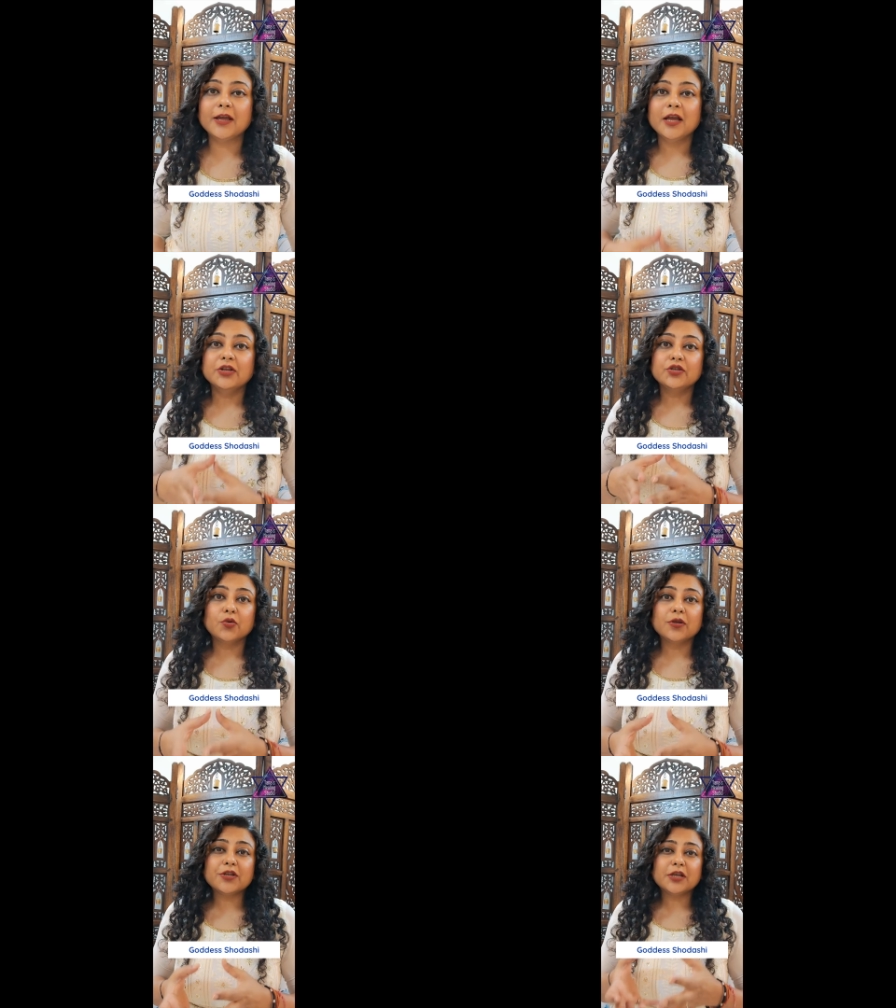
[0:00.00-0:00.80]

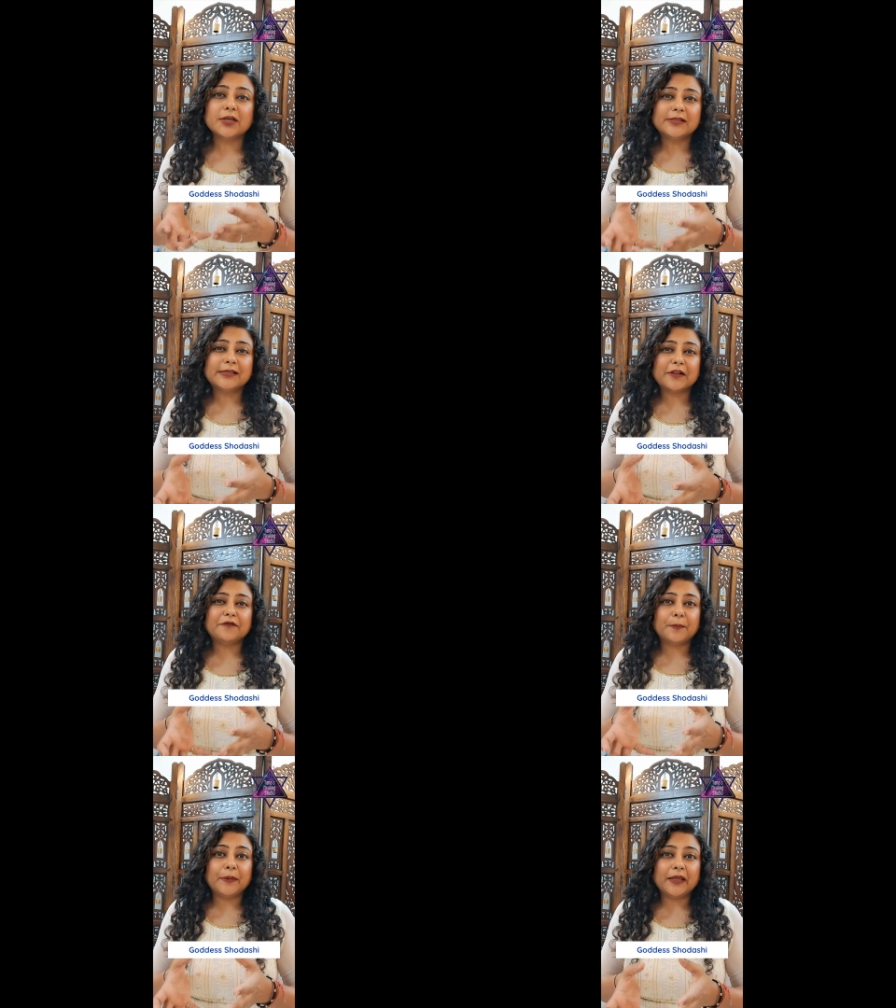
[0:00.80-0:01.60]
Shodashi
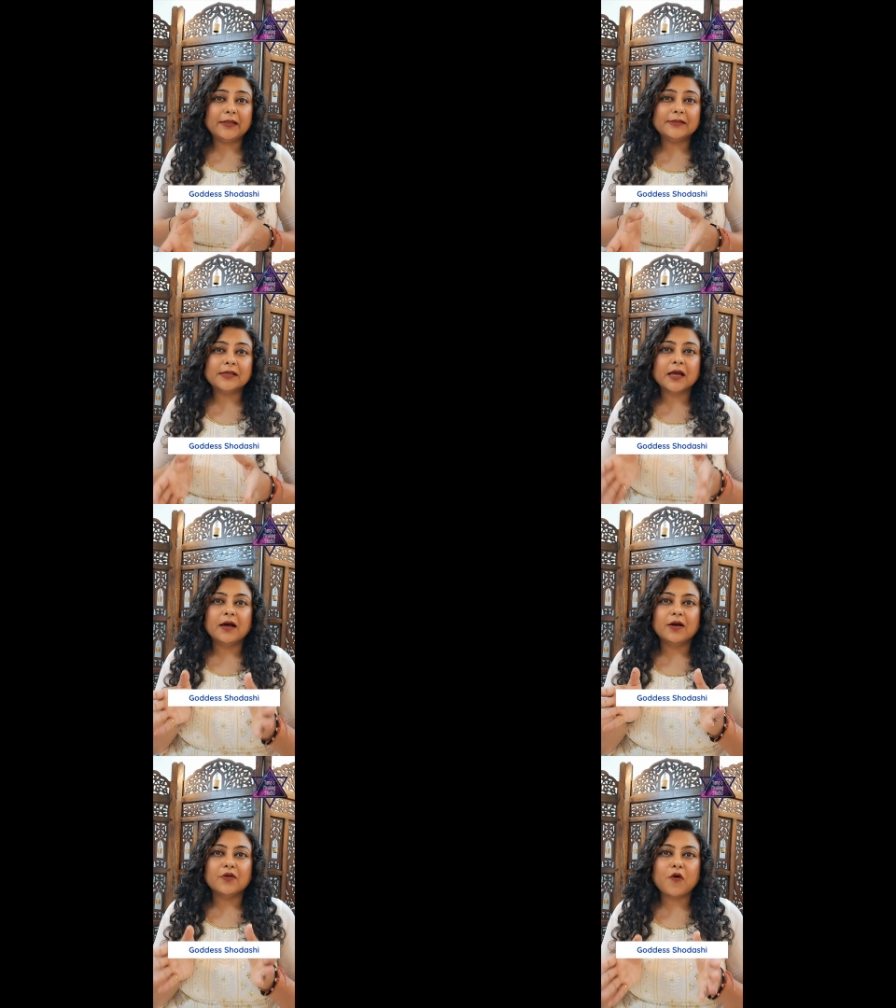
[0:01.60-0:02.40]
itself means
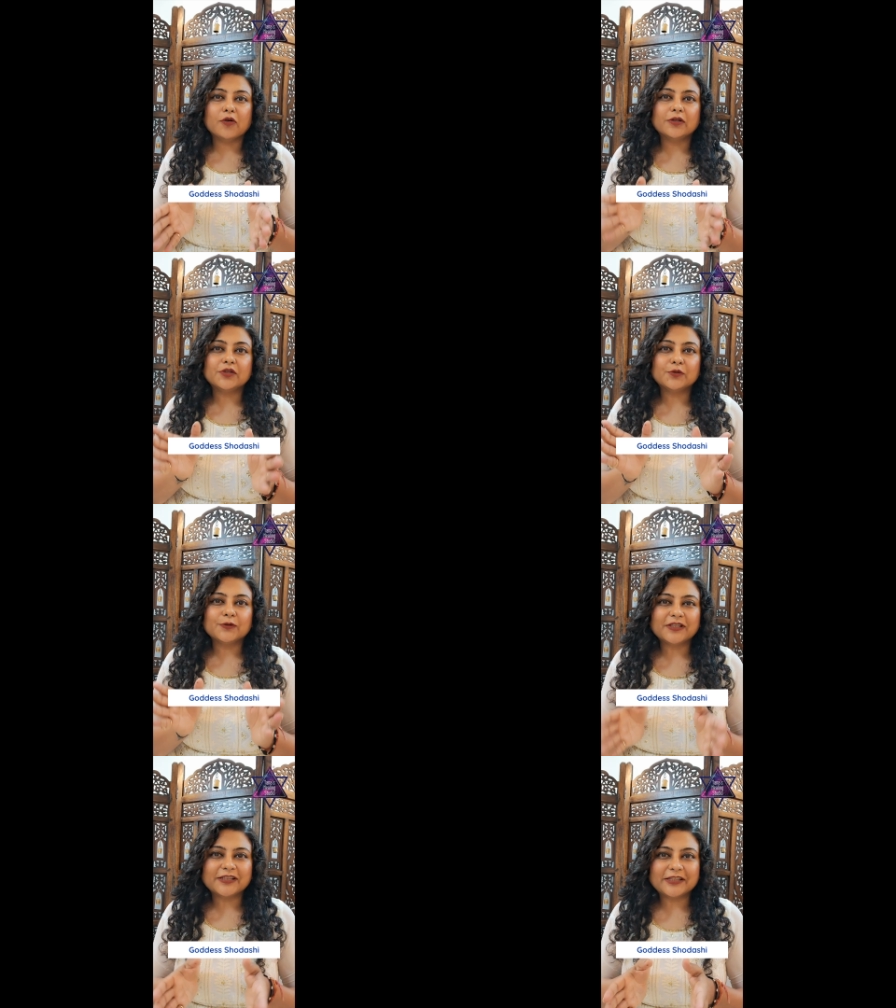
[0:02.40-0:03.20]
a goddess who's
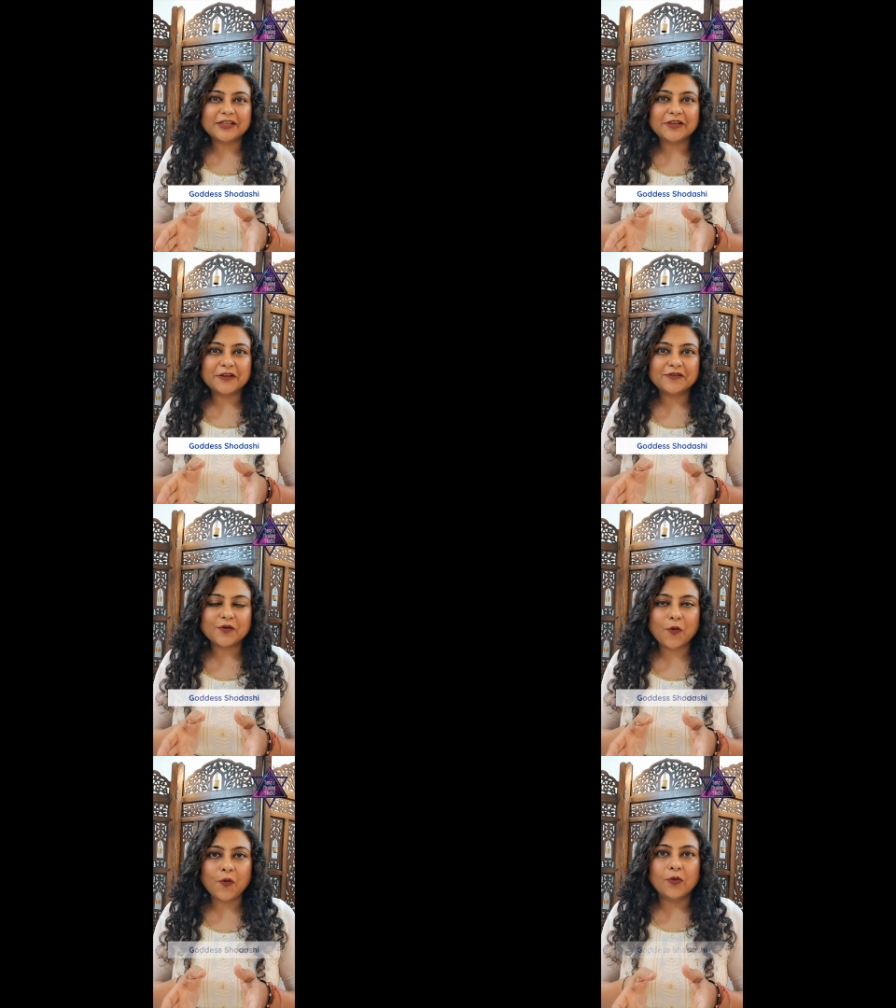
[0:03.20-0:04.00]
16 years
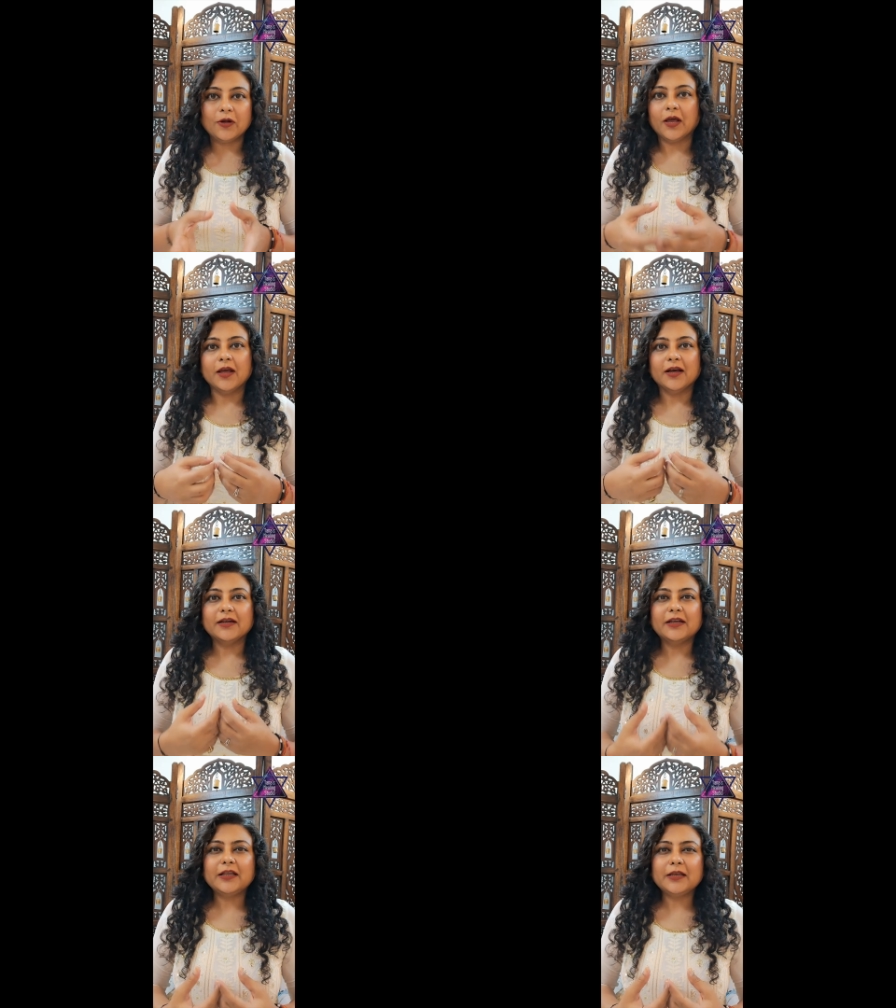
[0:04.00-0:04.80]
old, a
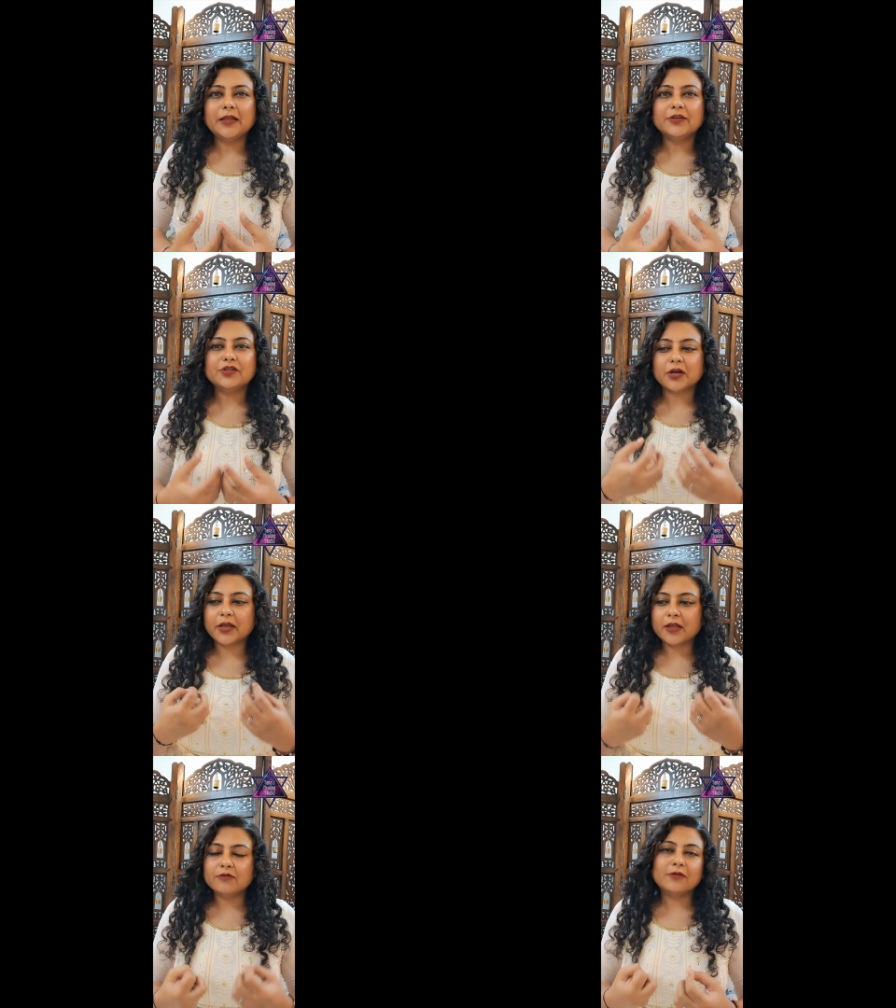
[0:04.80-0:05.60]
teenager,
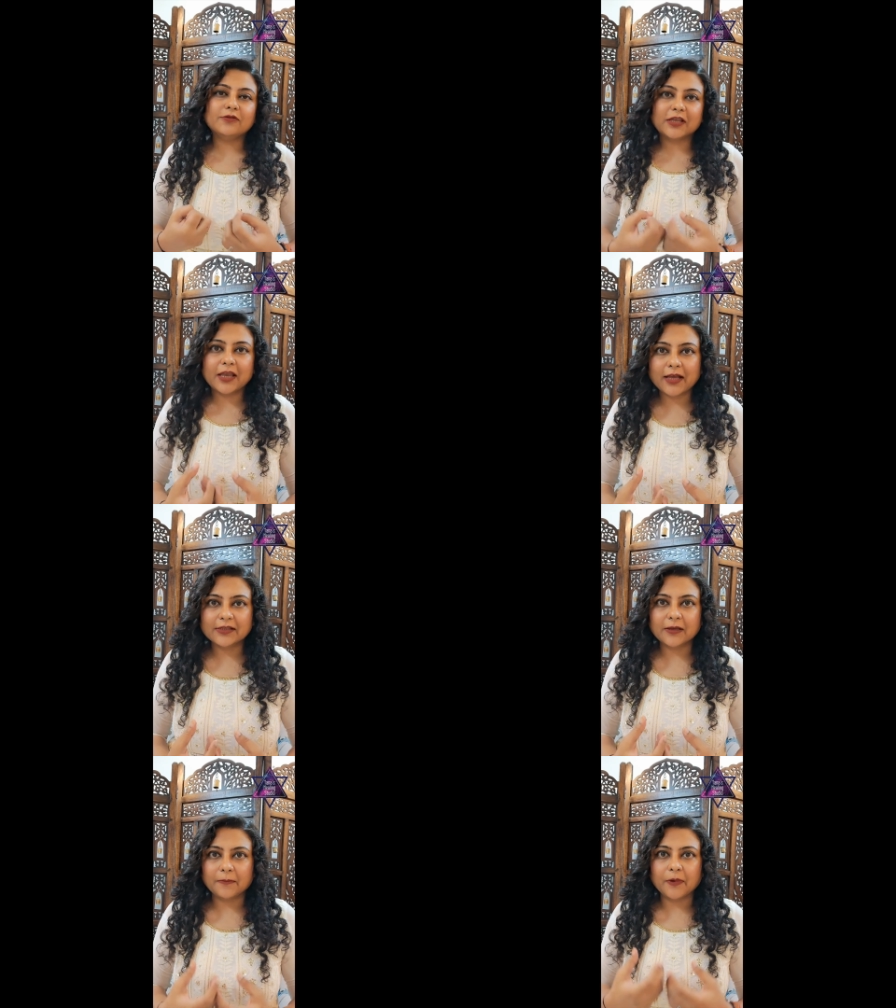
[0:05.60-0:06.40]

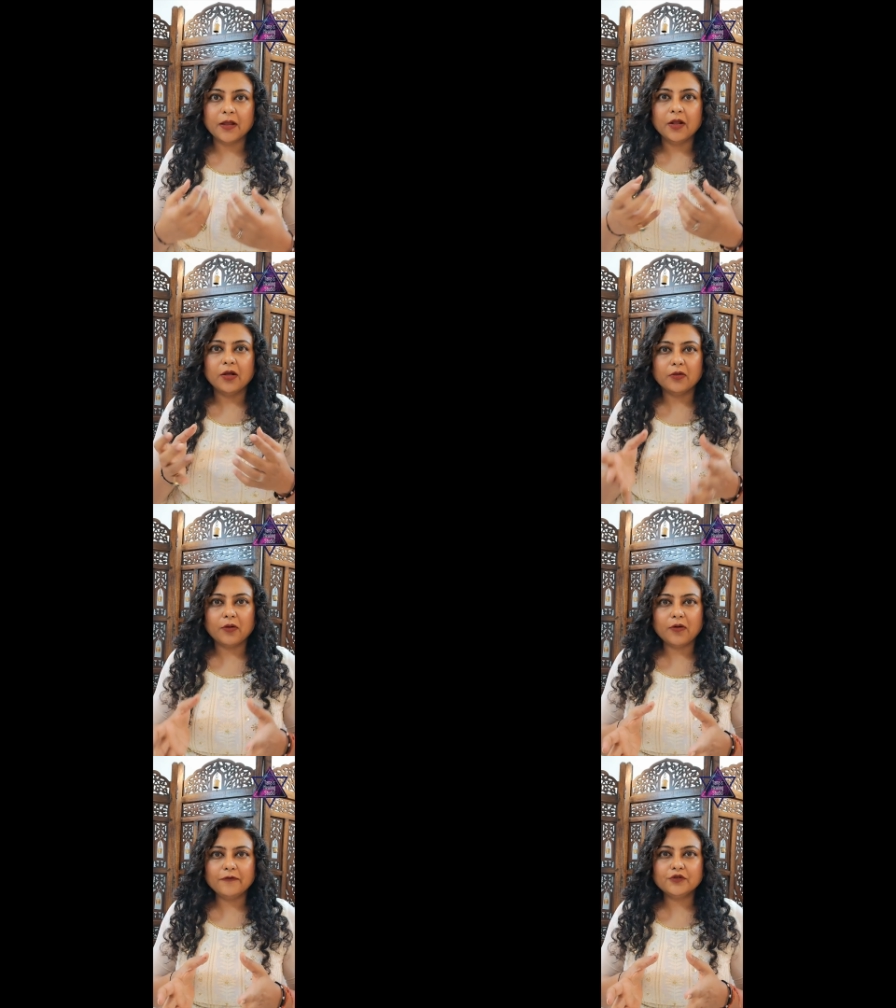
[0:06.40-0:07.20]
enthusiasm, a
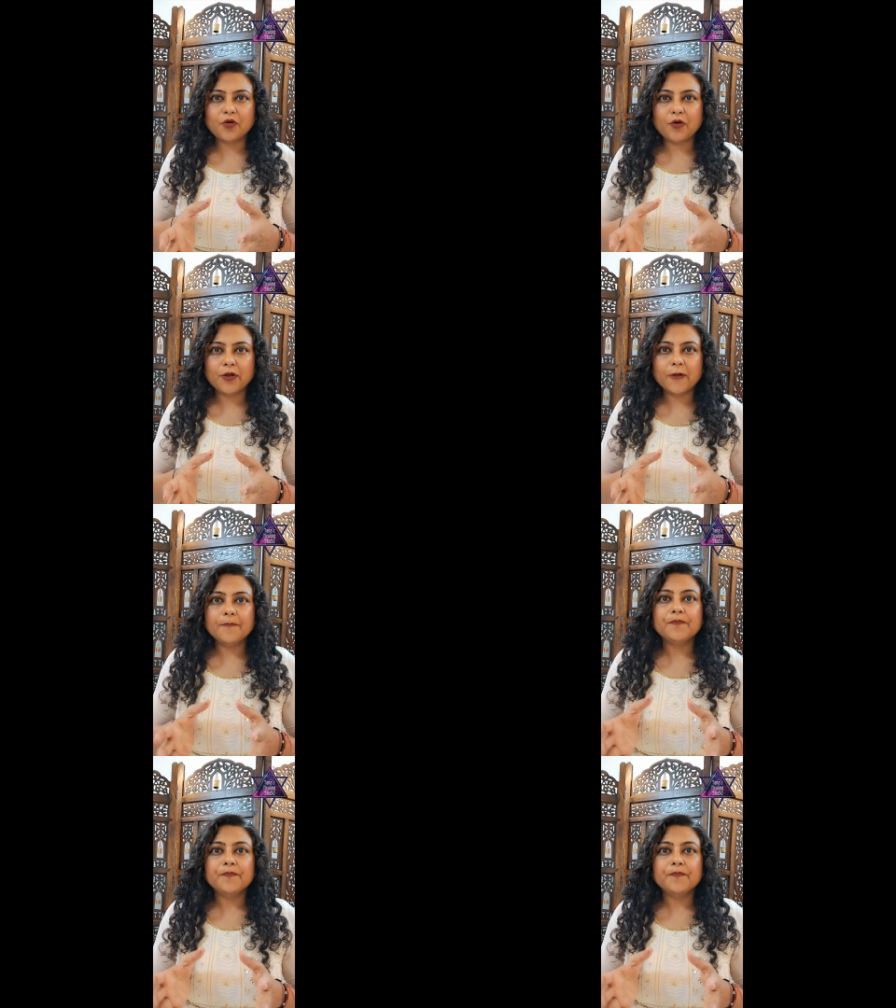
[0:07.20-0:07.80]
lot of joy,